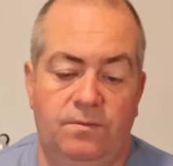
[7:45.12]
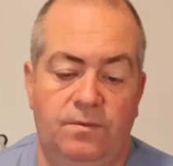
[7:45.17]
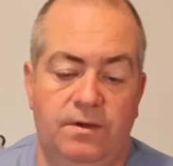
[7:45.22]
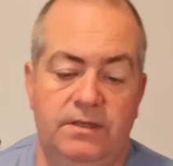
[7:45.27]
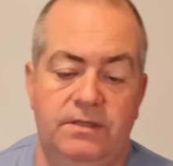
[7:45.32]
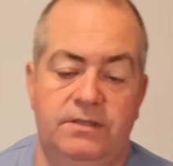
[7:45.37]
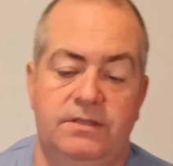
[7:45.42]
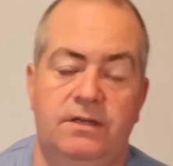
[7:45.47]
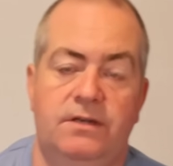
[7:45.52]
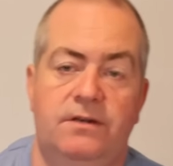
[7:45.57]

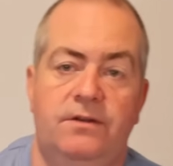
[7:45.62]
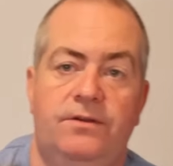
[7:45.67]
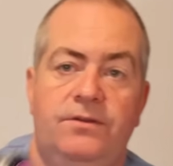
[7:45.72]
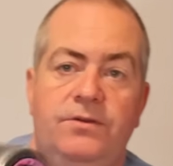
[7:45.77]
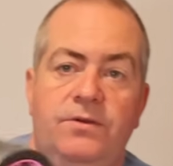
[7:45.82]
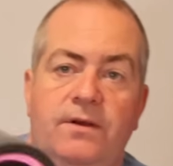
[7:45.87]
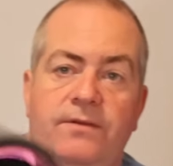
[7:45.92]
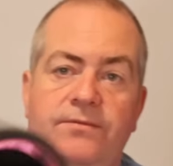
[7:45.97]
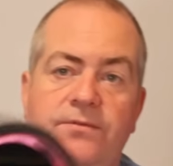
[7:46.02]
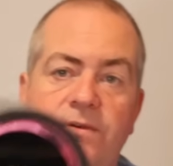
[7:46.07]
when you turn it
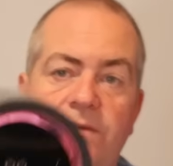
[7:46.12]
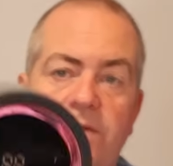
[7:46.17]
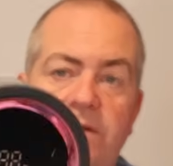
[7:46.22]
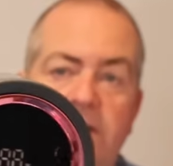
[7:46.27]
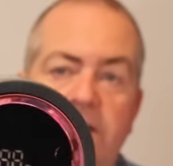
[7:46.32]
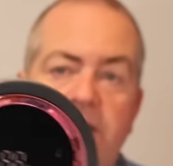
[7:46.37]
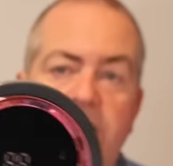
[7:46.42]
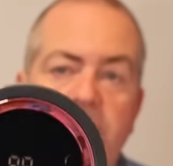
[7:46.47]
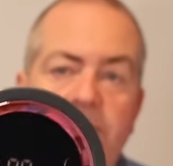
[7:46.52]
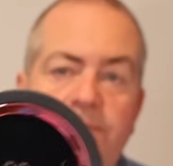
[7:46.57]
on, you have
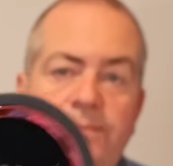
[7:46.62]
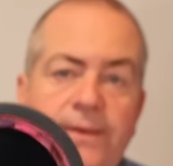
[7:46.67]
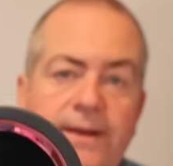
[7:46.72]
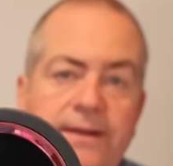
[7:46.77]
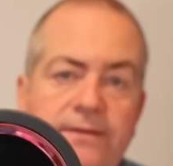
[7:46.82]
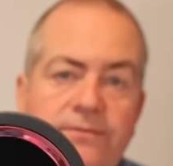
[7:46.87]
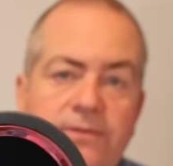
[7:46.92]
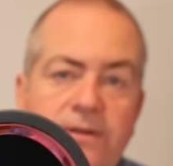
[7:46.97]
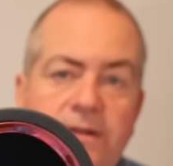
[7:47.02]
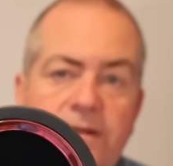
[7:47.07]
got a
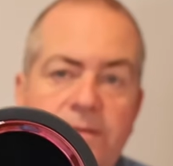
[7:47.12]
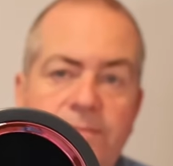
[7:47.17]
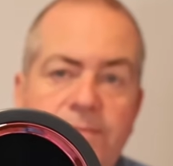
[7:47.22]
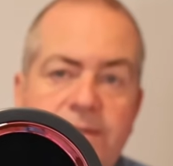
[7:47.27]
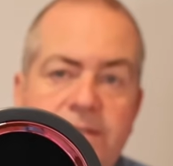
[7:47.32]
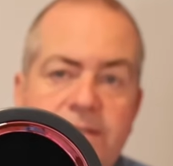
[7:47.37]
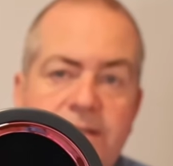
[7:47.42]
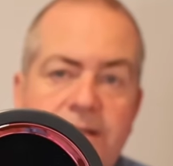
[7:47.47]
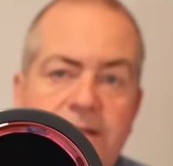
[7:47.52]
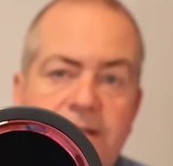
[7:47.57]
battery
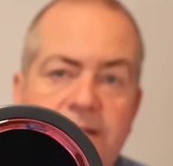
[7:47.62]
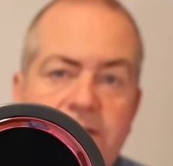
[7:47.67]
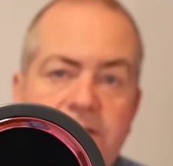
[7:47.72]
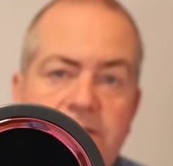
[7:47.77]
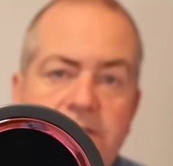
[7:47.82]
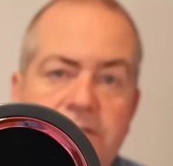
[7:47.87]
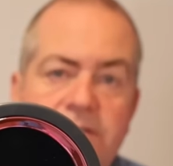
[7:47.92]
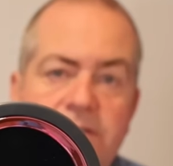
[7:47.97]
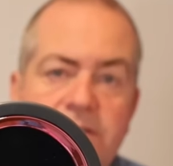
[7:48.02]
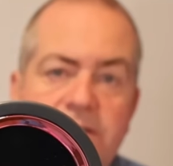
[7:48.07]

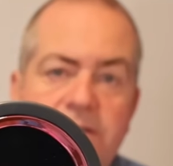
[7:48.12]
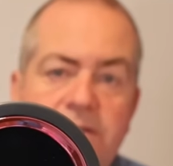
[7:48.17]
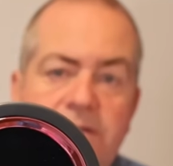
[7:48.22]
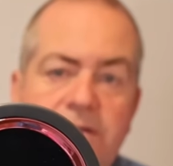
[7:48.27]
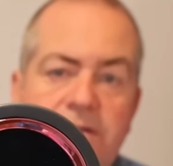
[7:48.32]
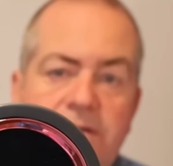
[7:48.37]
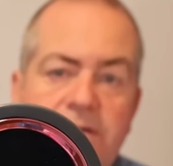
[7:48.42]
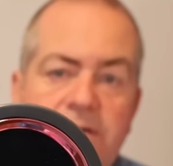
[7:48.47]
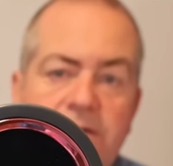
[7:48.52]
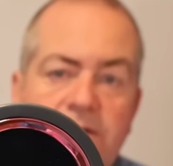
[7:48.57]
percentage
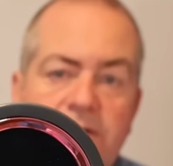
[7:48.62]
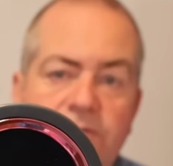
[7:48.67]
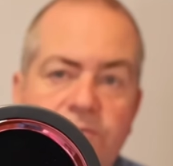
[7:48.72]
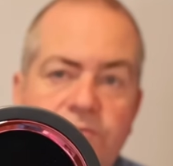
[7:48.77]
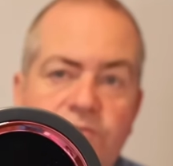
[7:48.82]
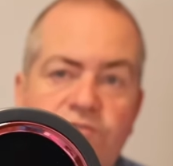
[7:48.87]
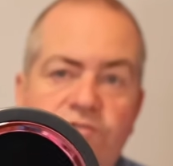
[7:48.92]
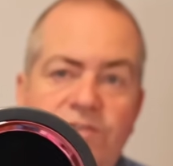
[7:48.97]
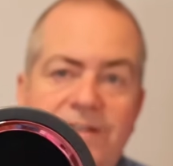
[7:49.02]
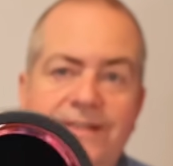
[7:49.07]

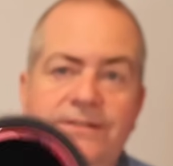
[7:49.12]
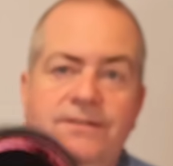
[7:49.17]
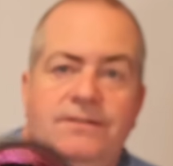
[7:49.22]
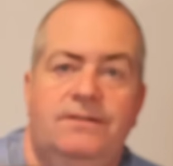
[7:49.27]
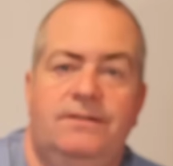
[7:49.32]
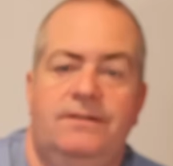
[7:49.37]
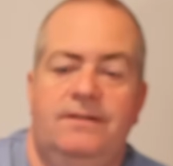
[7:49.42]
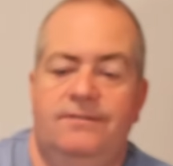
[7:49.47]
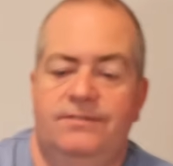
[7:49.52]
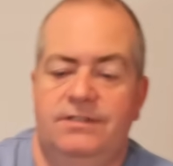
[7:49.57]
little screen
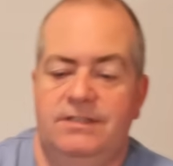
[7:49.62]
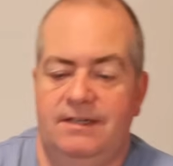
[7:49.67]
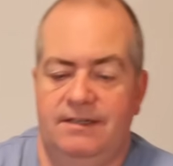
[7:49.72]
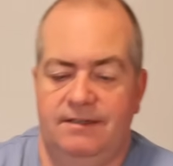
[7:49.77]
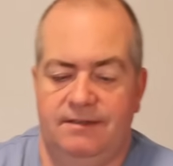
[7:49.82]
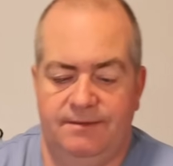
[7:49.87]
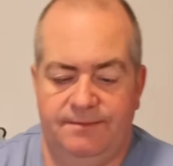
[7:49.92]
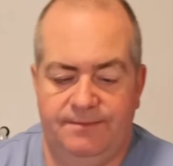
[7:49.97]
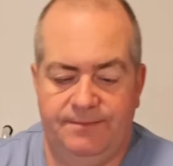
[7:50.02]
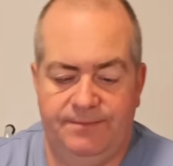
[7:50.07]
on the other side.